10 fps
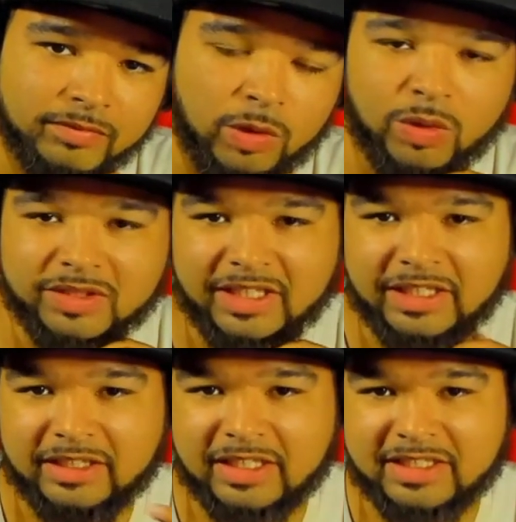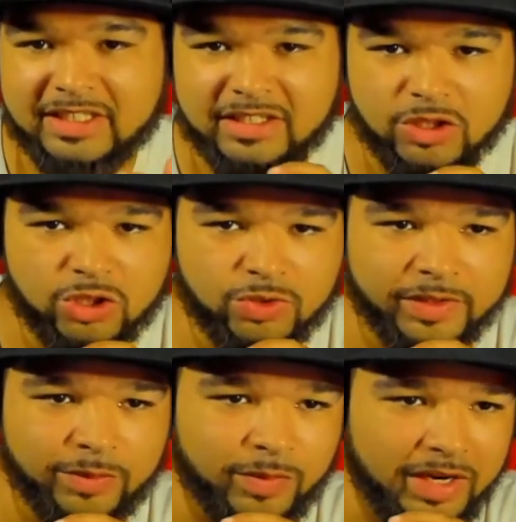Or say that this isn't
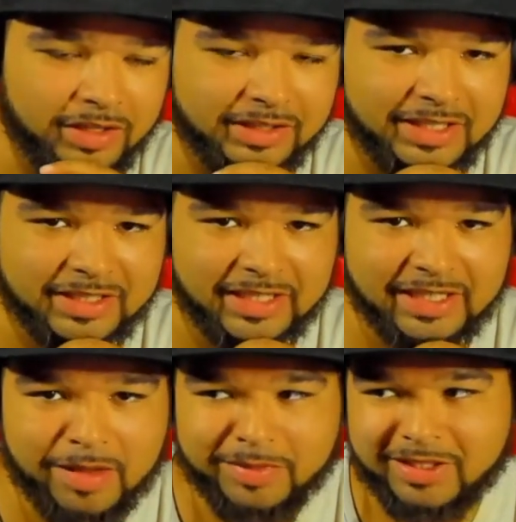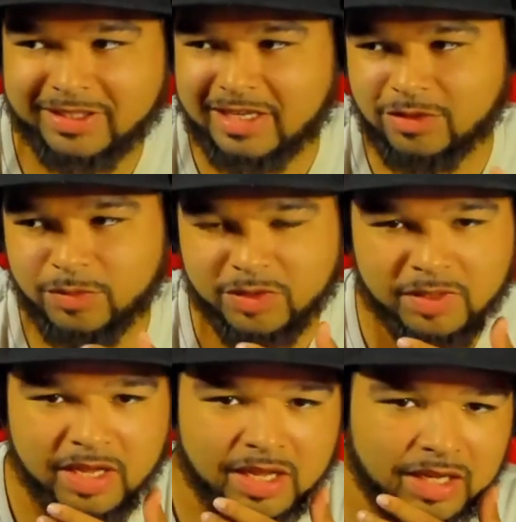streetwear, things like that, because that's who was
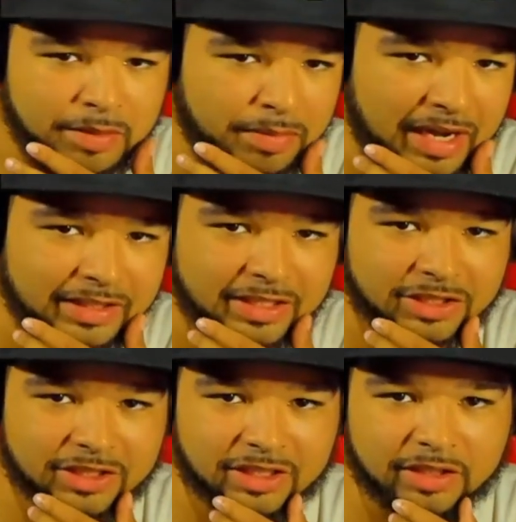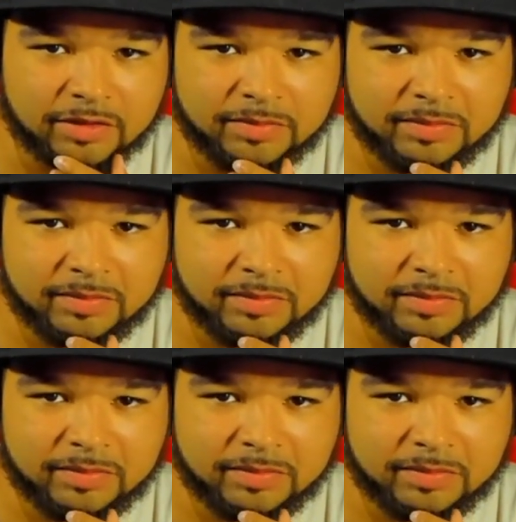buying their shit up.